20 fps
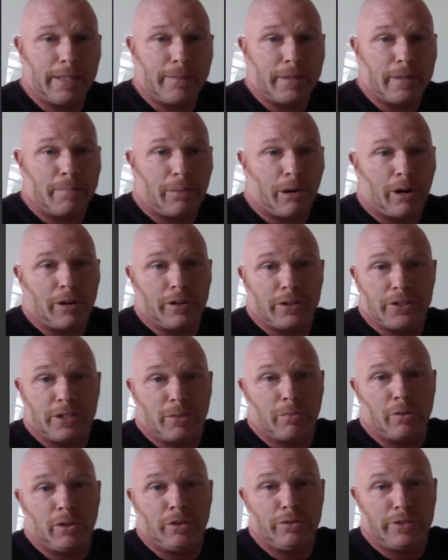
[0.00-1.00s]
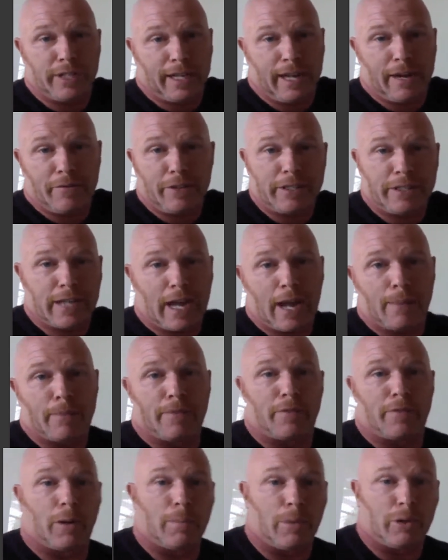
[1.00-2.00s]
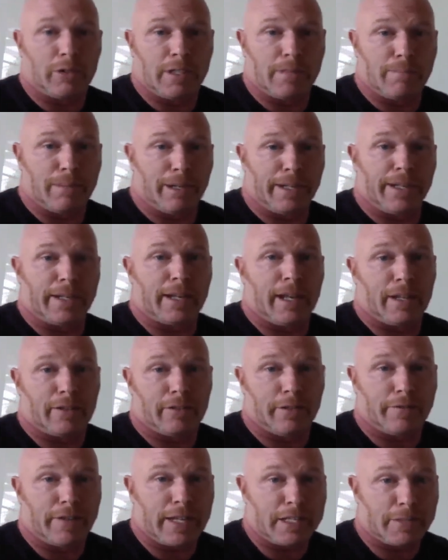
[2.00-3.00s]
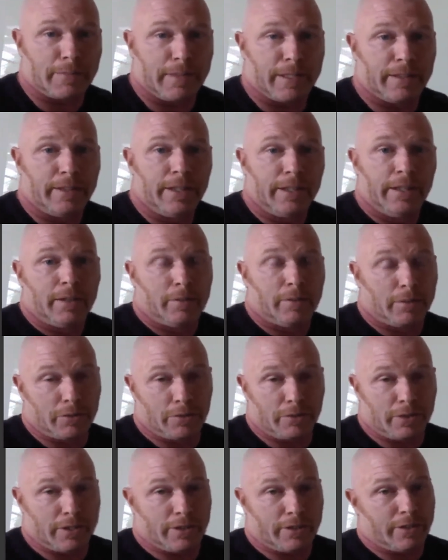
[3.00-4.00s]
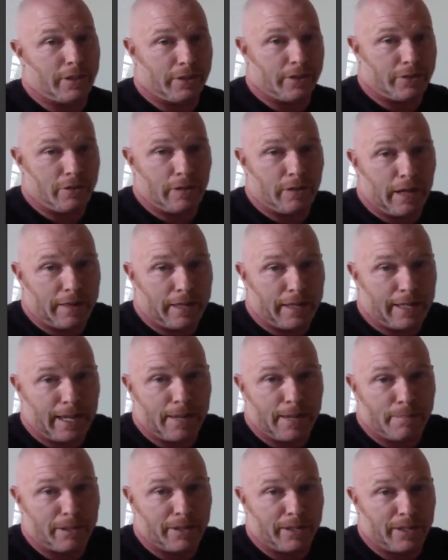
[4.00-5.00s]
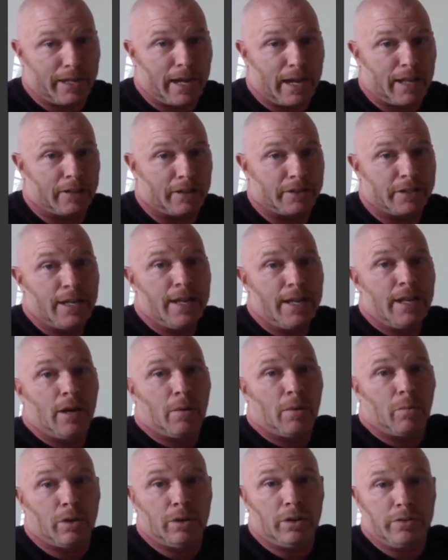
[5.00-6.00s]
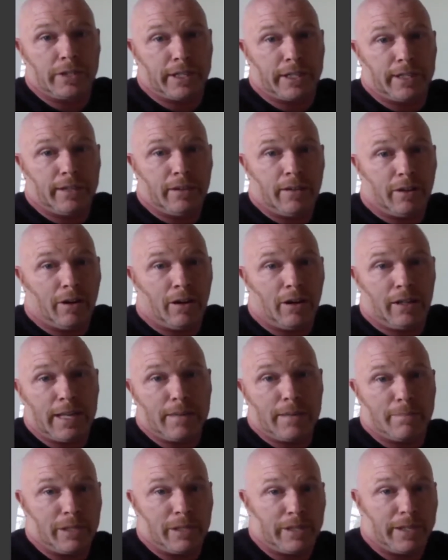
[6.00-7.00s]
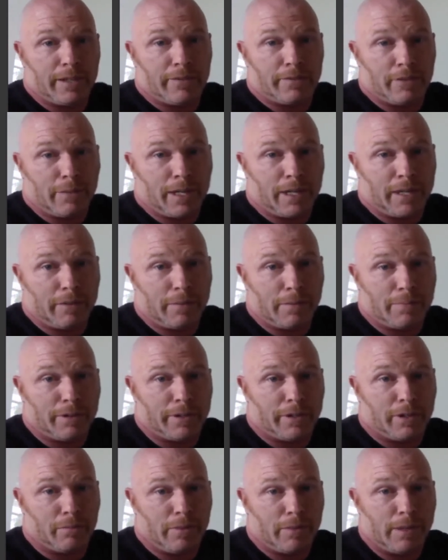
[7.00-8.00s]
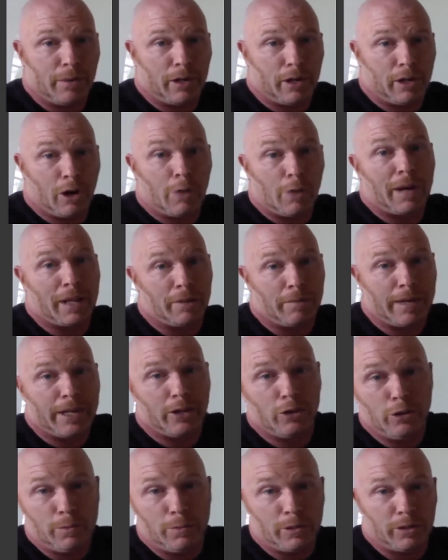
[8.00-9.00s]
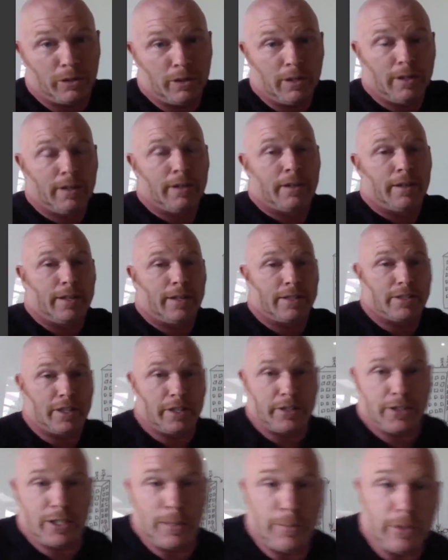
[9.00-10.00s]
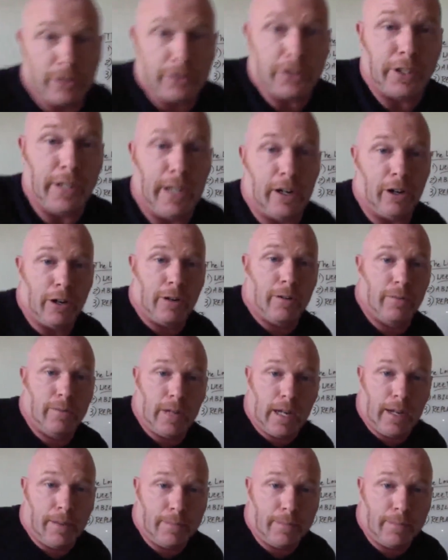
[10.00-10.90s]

limited partners that we're losing every dime of our multi-billion-dollar investment, which was to the tune, I think, $8 billion. We're losing all $8 billion of the money we put into WeWork. Oh, by the way, Uber is in a similar scenario